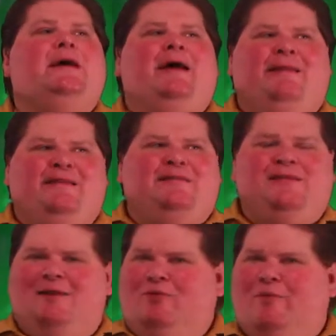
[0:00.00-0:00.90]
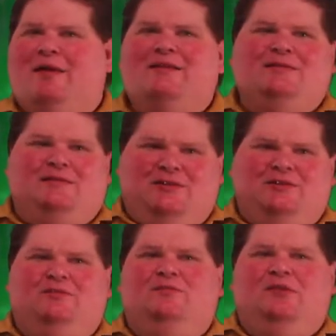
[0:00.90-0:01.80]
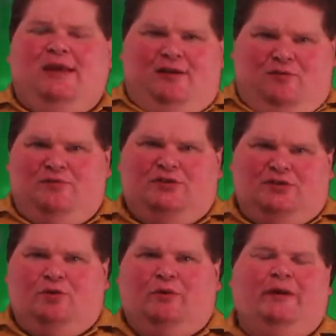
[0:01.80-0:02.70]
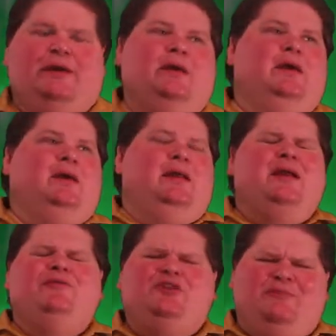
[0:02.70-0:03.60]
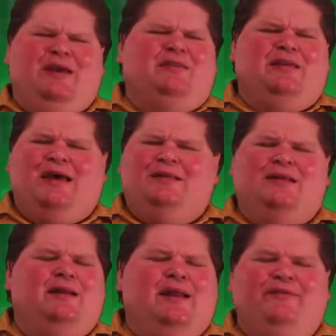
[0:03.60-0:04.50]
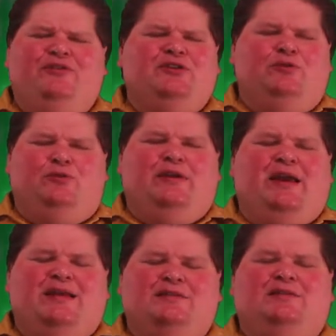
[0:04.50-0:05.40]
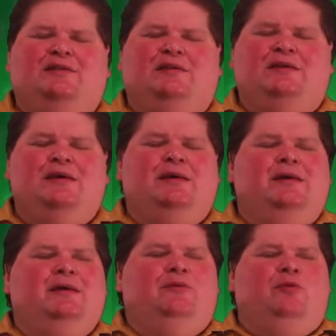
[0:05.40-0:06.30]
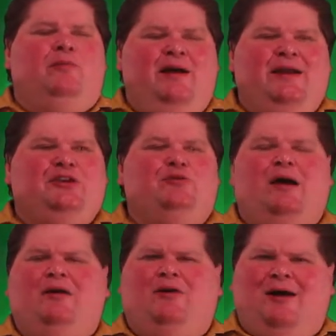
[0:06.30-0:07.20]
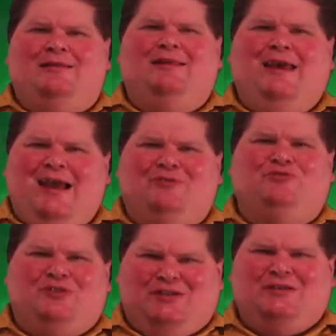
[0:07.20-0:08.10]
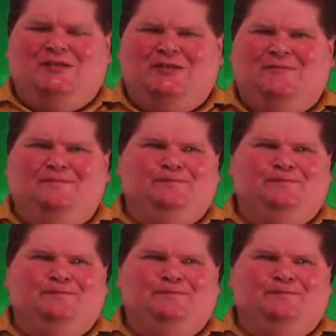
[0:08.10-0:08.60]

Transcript: and let's just get on with the story. And I respect that. Not every story has to remind you how hot the actress is.